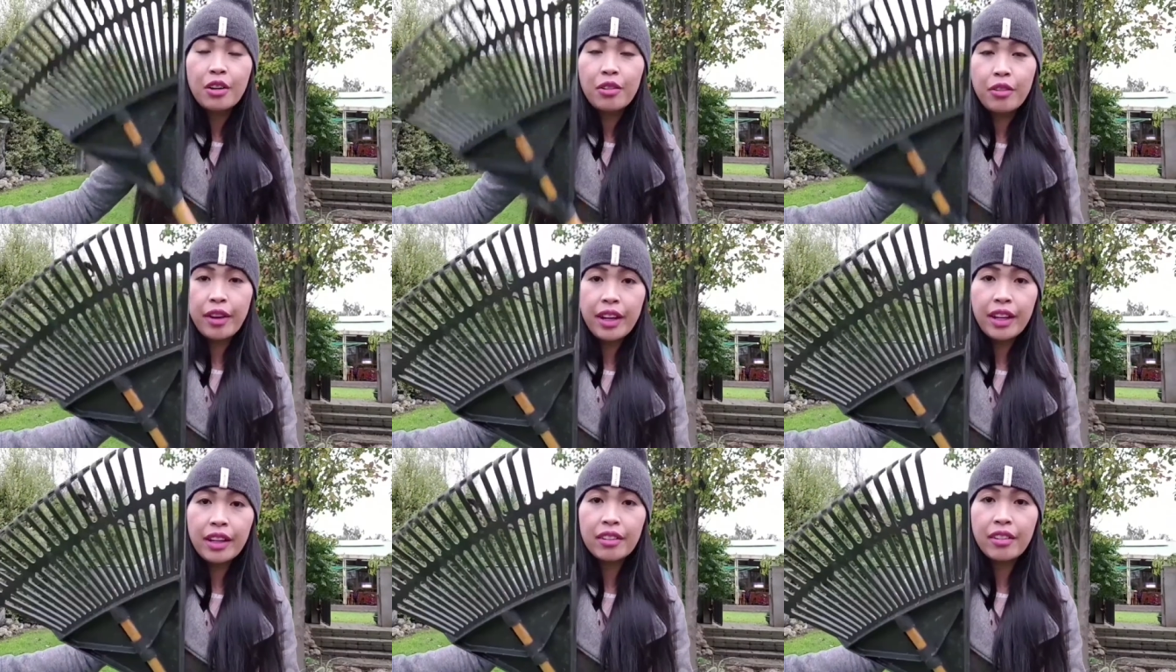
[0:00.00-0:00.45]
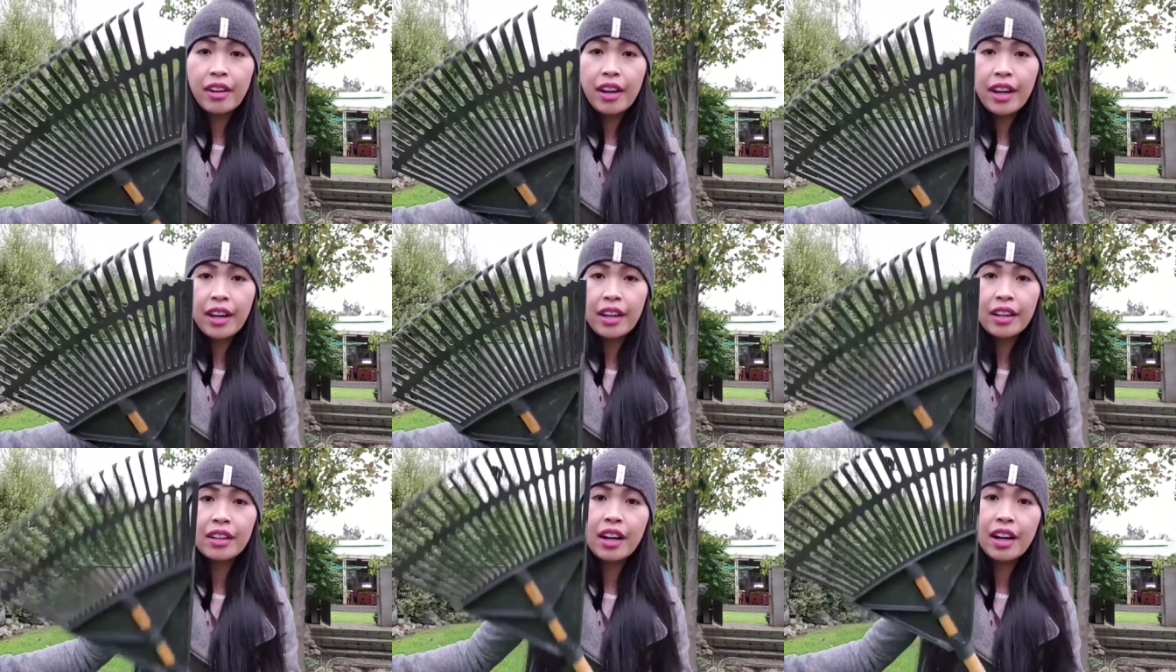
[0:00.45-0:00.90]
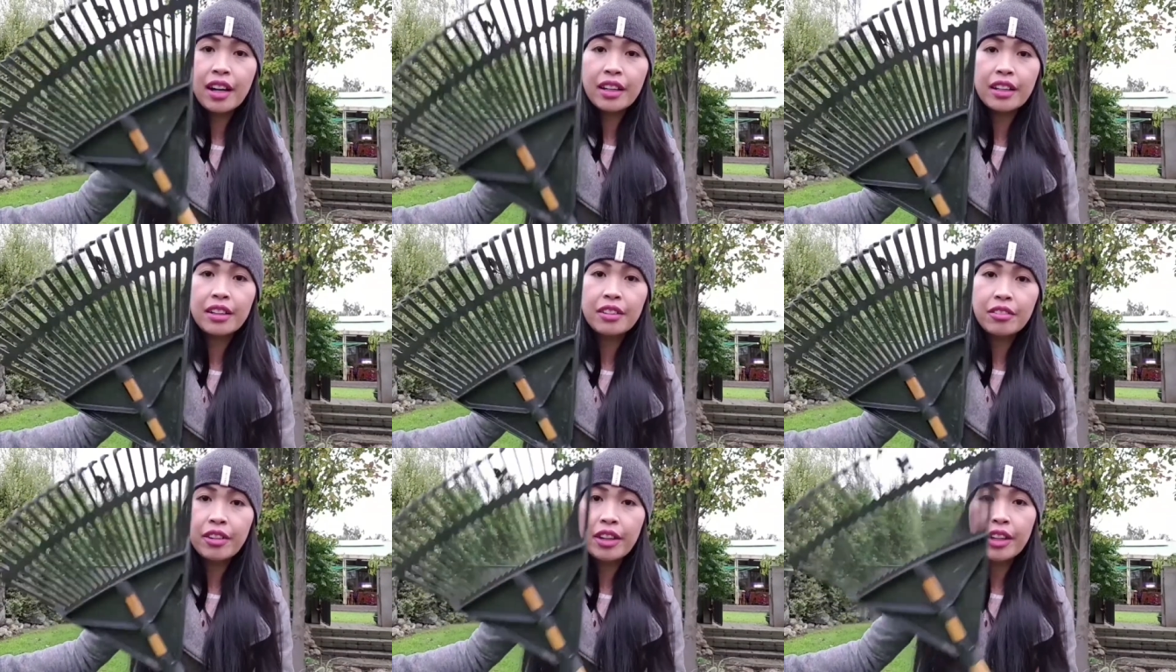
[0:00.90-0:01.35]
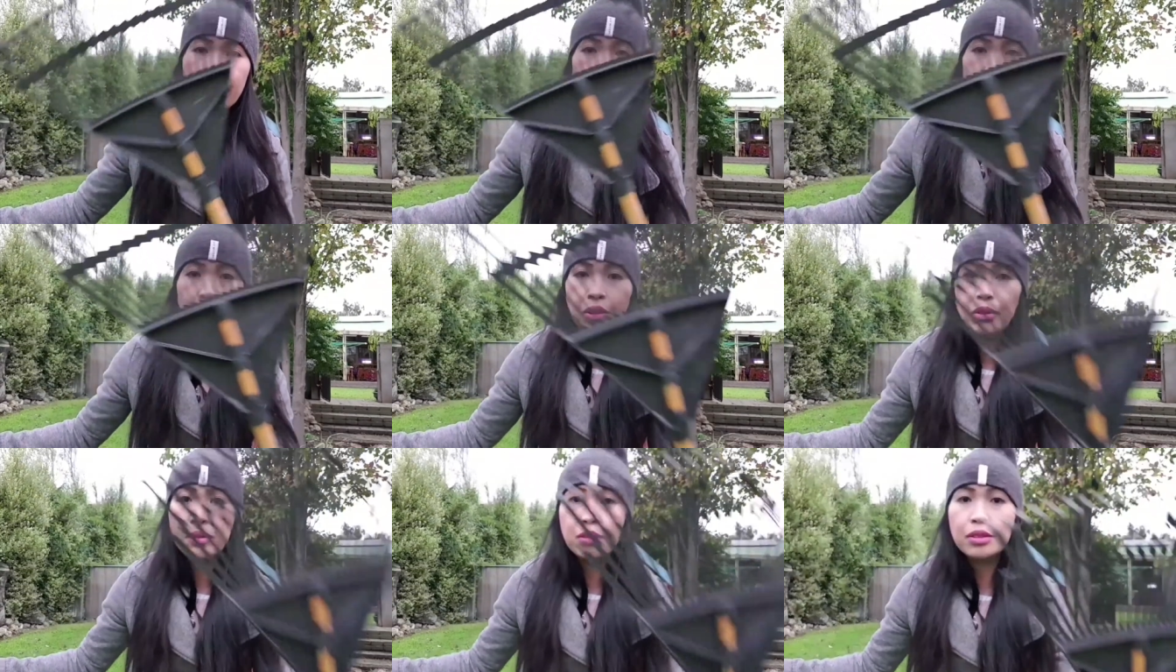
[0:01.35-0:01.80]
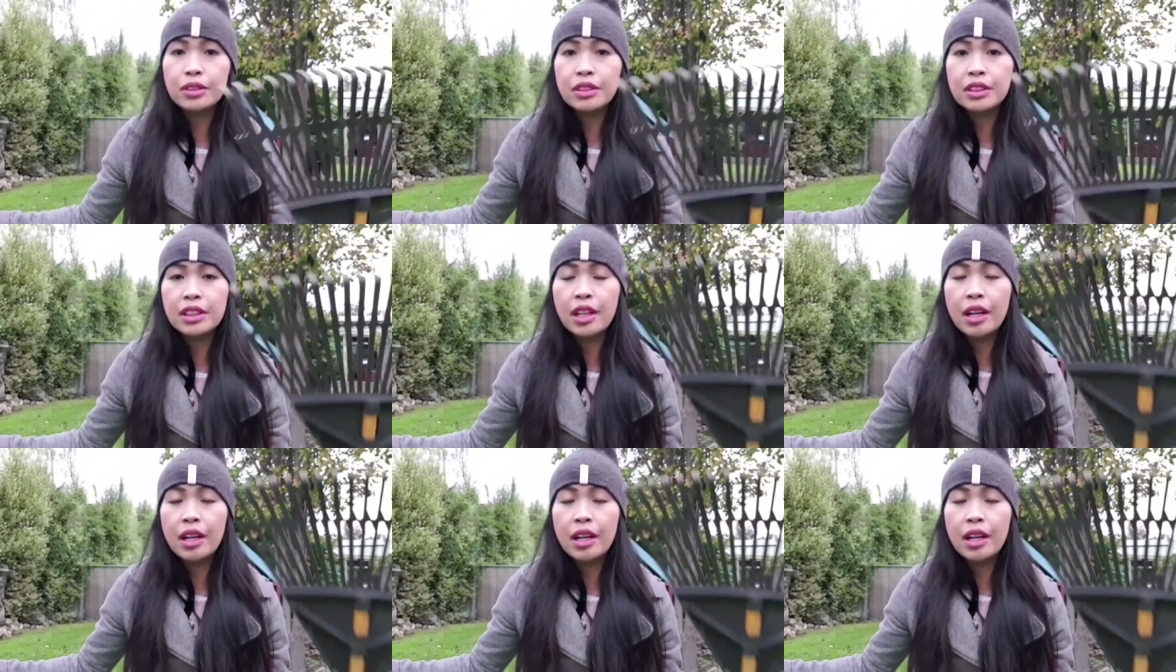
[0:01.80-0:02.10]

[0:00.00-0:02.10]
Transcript: right here, garden rake tools.